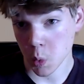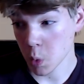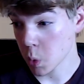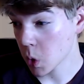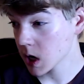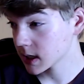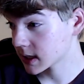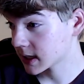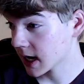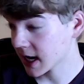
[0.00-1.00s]
What
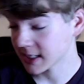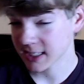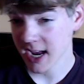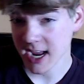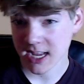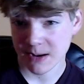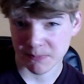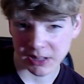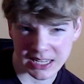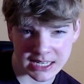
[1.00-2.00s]
has taken
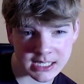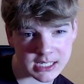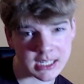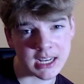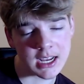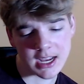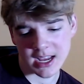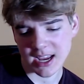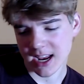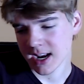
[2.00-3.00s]
place
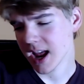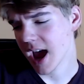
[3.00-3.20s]
in